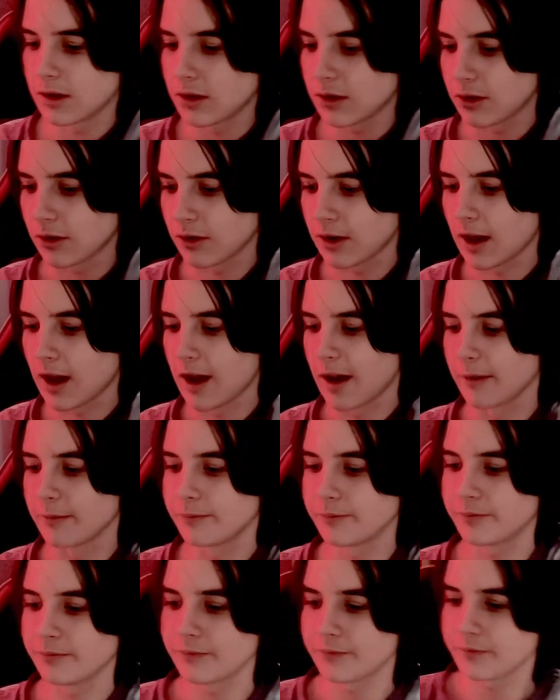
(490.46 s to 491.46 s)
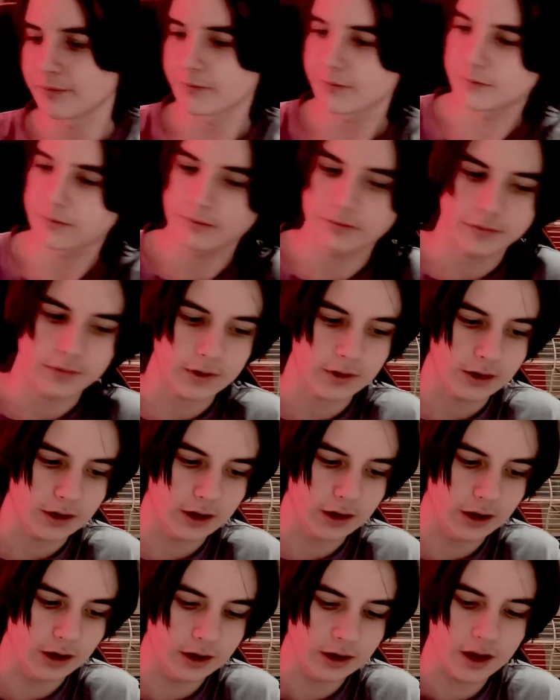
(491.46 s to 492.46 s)
So yeah,
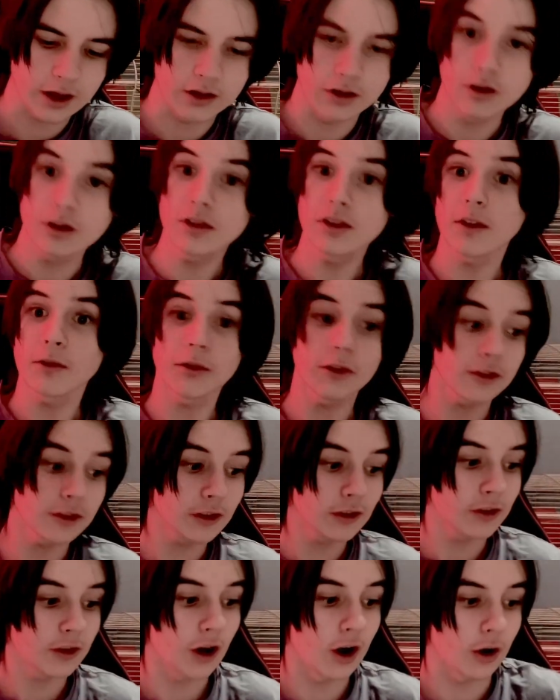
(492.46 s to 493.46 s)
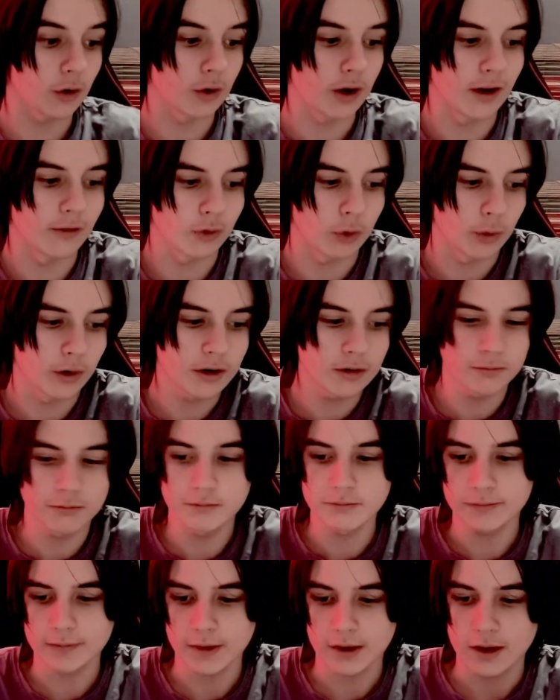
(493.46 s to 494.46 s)
yeah, you can definitely see the aqua
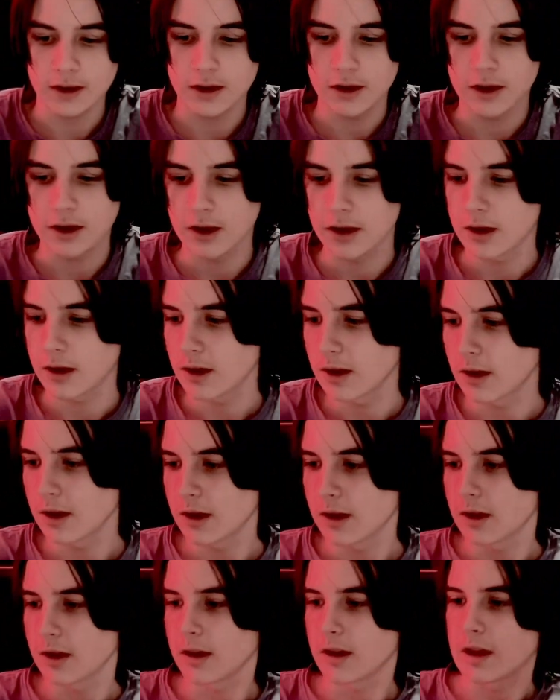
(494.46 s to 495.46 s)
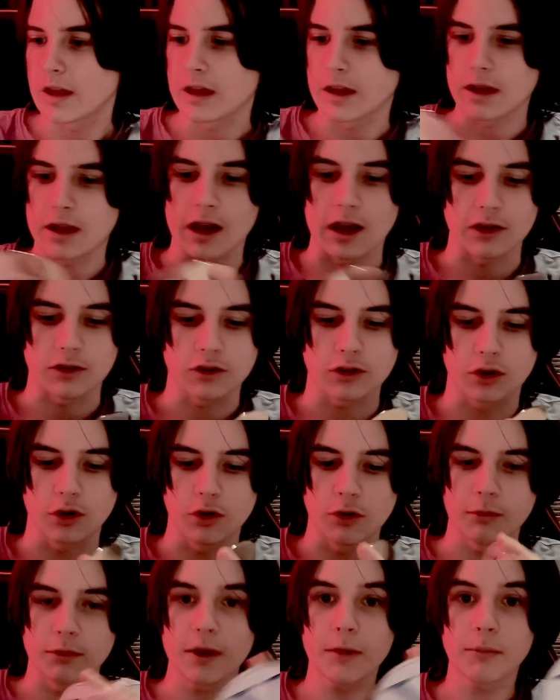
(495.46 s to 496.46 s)
everywhere. Yeah,
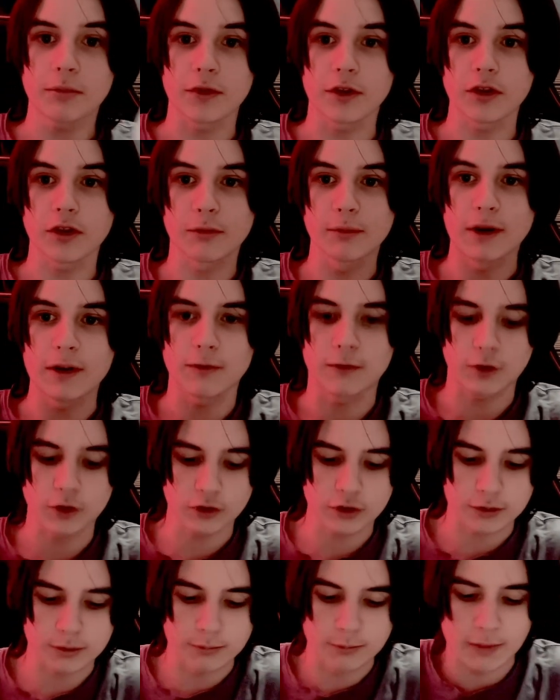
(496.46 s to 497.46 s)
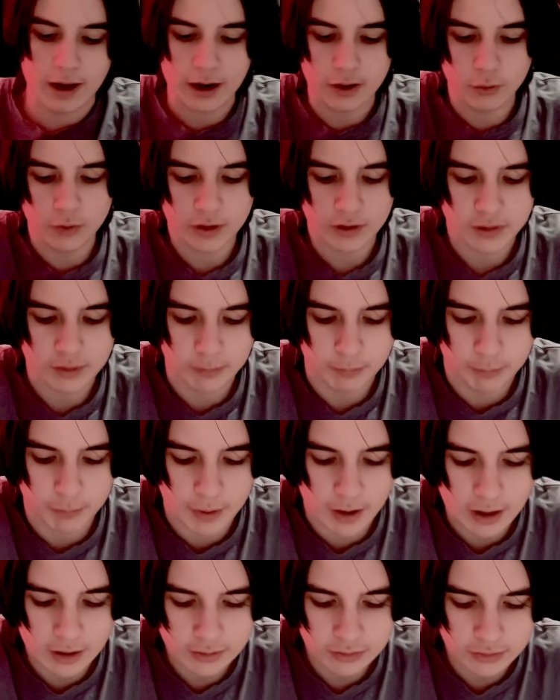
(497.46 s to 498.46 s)
so yep, this is my first macOS
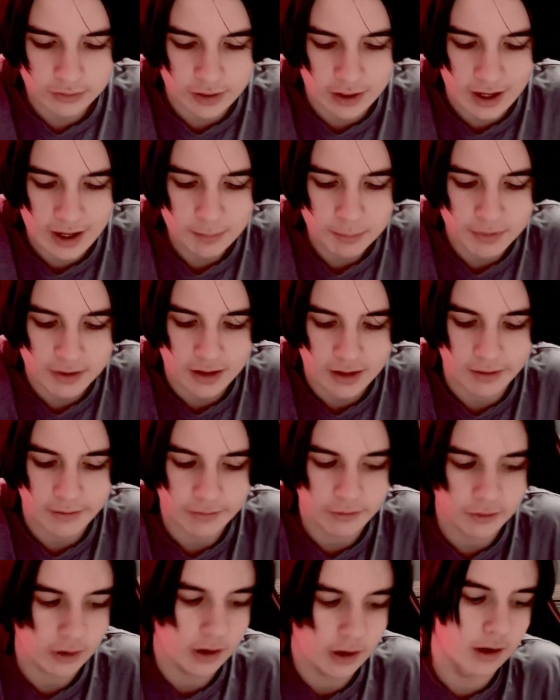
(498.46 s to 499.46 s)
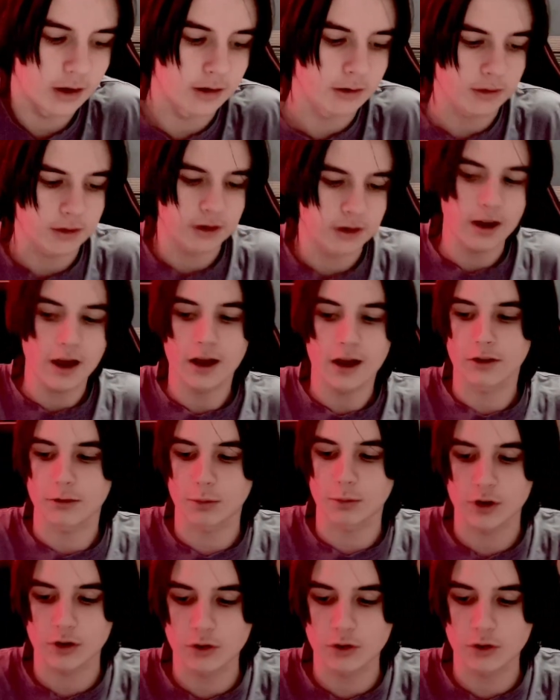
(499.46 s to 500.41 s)
boxed copy, and yeah, it's pretty